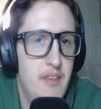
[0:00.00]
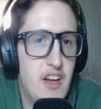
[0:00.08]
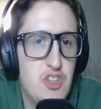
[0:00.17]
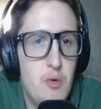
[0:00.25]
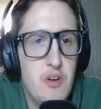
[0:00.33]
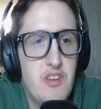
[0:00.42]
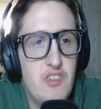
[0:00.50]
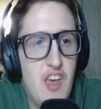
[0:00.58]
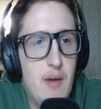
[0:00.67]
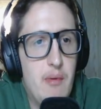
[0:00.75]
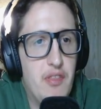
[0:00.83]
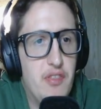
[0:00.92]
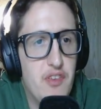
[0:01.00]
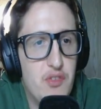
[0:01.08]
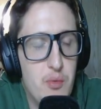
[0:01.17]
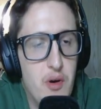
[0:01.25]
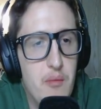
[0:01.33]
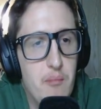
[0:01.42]
sure what to say about
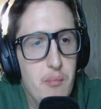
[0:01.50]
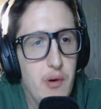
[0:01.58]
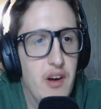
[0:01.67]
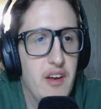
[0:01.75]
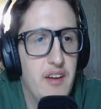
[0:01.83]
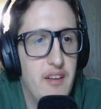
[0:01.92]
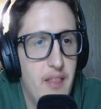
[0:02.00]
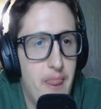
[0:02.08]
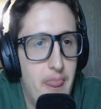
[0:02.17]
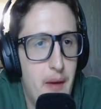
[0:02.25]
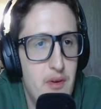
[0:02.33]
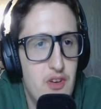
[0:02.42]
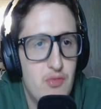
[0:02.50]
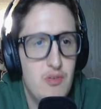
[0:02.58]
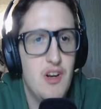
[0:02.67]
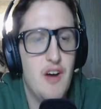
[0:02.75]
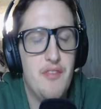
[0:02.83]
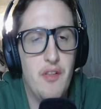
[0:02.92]
this one, but let me just
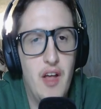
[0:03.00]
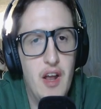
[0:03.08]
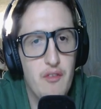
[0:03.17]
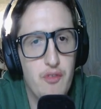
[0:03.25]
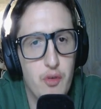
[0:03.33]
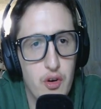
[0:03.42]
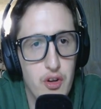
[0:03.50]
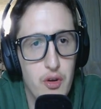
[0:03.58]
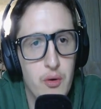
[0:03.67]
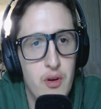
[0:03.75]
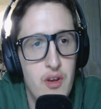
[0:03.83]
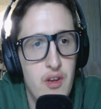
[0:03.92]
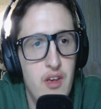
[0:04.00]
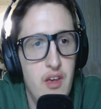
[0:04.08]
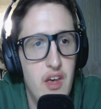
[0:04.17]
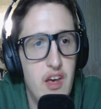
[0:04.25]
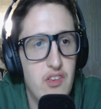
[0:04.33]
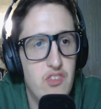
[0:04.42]
read off the lineup for you.
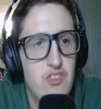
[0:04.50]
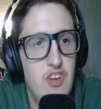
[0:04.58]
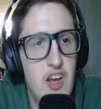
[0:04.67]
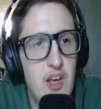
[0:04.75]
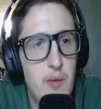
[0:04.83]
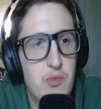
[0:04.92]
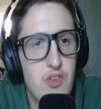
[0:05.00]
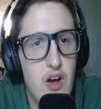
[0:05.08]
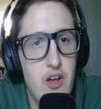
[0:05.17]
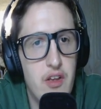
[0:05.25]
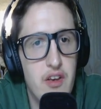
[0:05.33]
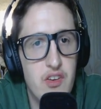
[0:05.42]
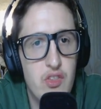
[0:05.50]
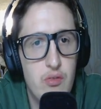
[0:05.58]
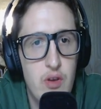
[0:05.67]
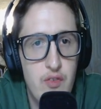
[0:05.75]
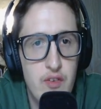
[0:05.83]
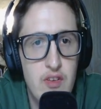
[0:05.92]
It's Jacob Stallings,
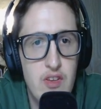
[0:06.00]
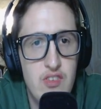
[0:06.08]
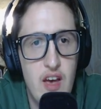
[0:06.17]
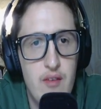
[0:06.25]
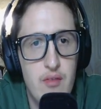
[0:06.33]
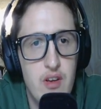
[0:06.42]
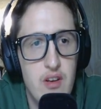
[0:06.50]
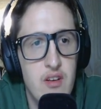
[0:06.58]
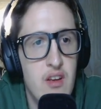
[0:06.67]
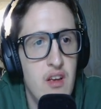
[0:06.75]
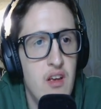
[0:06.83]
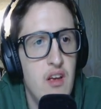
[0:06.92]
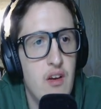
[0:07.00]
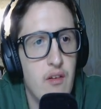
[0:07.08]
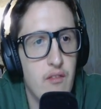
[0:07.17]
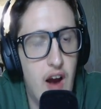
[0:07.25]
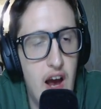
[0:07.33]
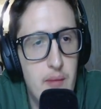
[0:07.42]
357,
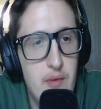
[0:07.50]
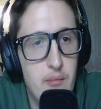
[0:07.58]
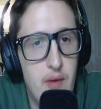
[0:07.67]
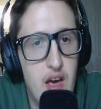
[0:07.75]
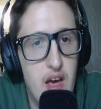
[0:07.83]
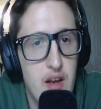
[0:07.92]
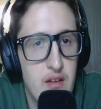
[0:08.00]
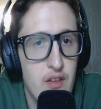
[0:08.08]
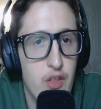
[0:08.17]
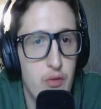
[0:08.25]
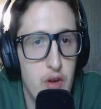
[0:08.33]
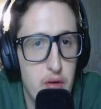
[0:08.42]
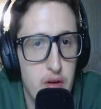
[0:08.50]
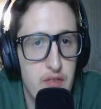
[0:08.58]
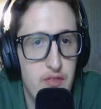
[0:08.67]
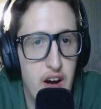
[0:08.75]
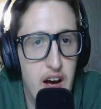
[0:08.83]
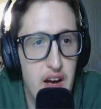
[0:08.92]
Ryan McMahon,
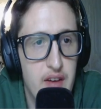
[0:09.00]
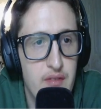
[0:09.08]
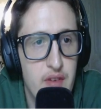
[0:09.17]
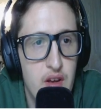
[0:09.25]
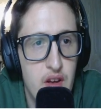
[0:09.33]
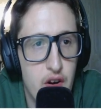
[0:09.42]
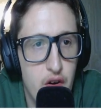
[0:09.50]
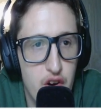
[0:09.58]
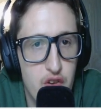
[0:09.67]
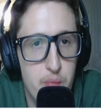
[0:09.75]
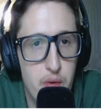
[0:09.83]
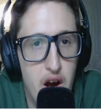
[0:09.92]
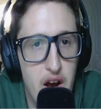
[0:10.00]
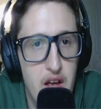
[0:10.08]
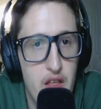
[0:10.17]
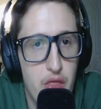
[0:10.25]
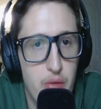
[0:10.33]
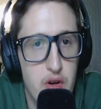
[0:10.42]
325, Chris
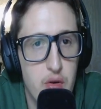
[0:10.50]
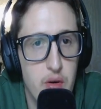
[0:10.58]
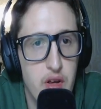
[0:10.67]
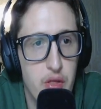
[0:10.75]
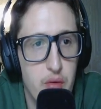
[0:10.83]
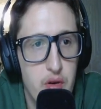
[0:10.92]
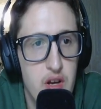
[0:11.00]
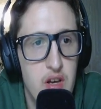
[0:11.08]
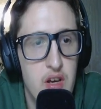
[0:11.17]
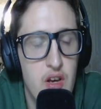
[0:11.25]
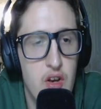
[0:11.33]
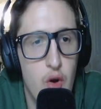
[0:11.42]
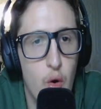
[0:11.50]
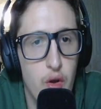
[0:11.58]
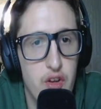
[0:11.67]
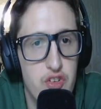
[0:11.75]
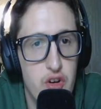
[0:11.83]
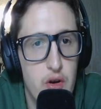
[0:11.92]
Bryant, 323,
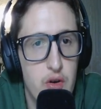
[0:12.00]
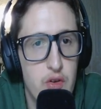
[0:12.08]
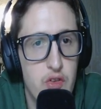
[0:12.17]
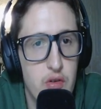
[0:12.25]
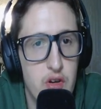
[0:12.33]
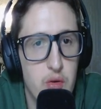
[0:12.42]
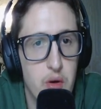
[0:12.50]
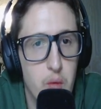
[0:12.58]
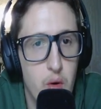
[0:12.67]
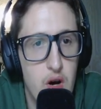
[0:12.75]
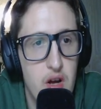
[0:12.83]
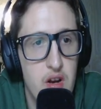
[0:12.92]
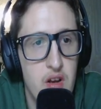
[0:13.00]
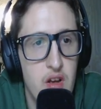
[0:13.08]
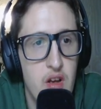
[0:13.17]
Nolan Jones, 321,